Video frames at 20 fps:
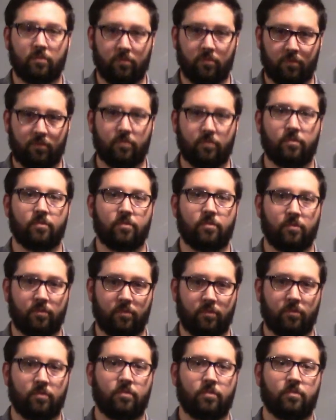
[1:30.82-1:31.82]

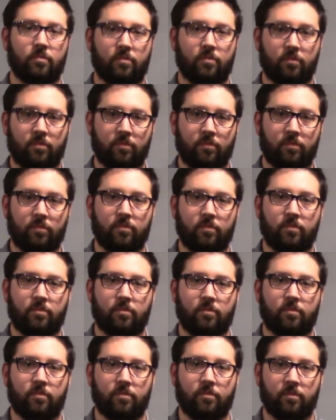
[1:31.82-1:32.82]

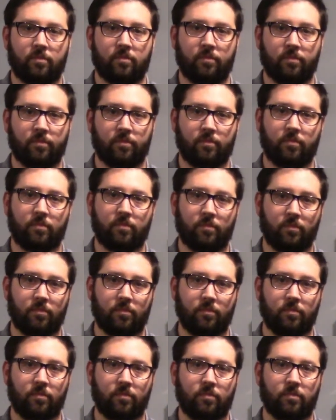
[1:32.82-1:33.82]

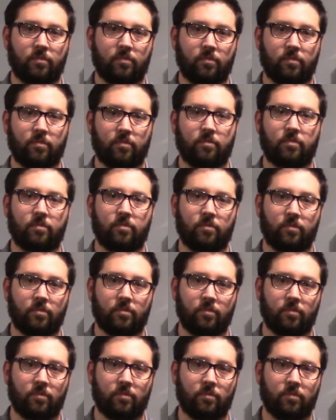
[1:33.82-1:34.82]

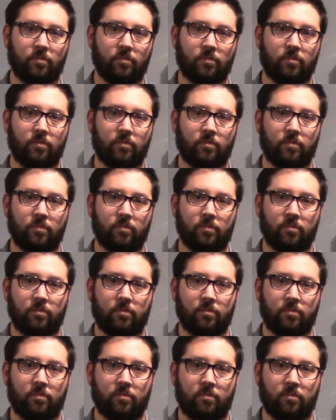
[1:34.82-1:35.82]

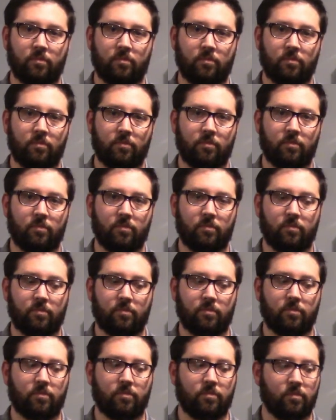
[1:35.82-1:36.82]

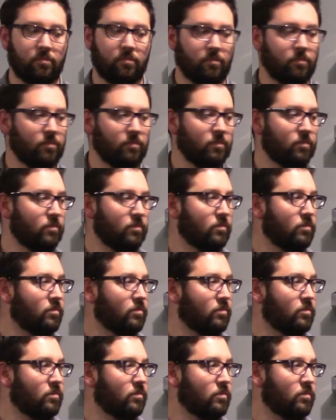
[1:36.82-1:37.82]

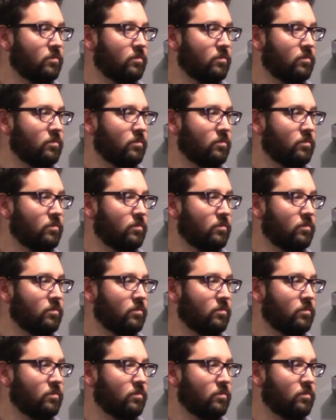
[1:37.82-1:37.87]
(not speaking)